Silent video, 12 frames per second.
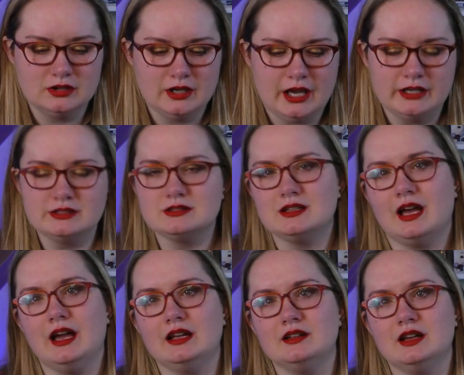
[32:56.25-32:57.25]
I just,
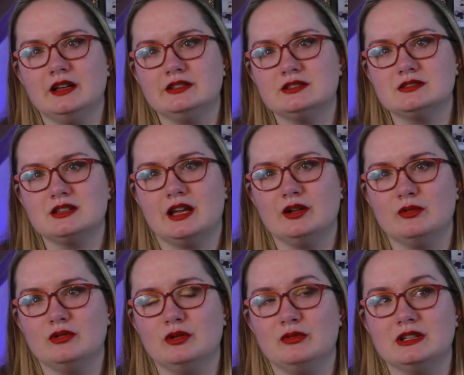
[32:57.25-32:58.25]
I, I just, I
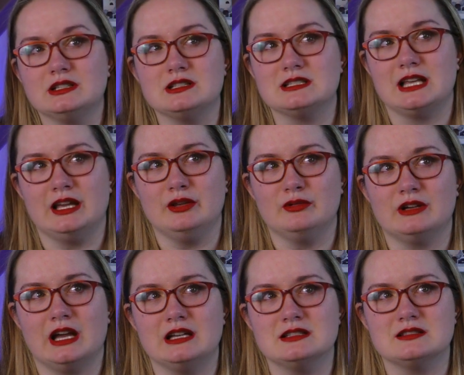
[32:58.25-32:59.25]
don't know what to say, you
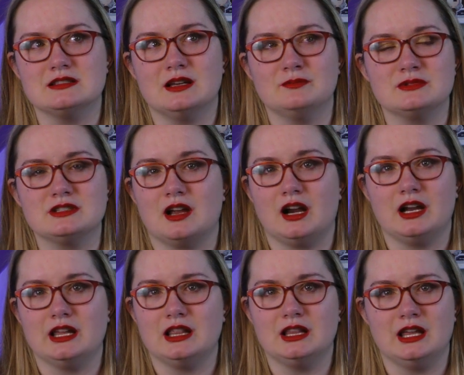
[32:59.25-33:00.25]
guys. I'm
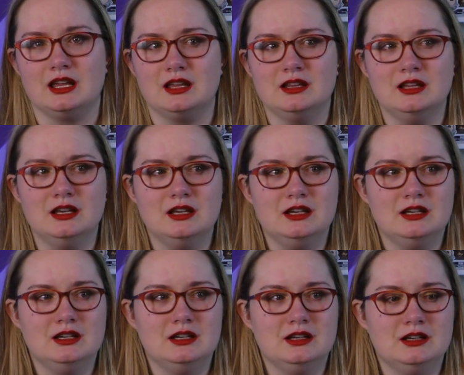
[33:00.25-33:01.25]
sorry. Like,
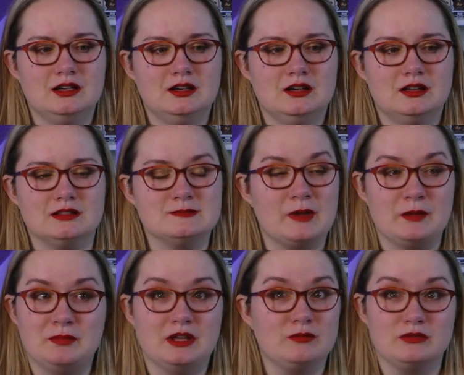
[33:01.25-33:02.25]
this might
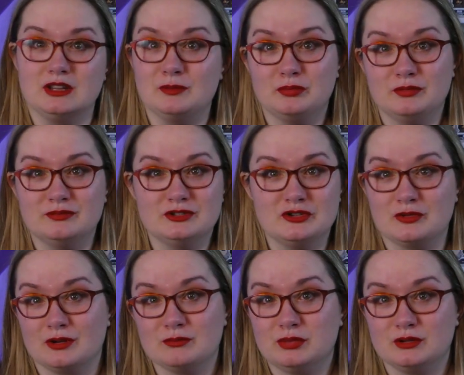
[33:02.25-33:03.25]
be a really
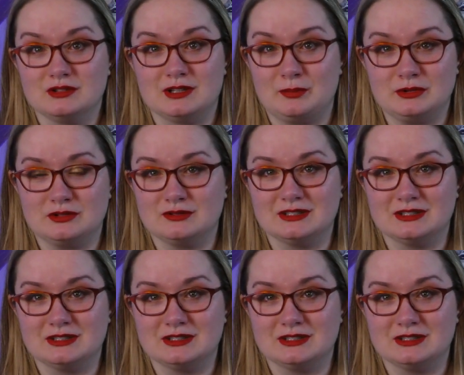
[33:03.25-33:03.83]
short post-episode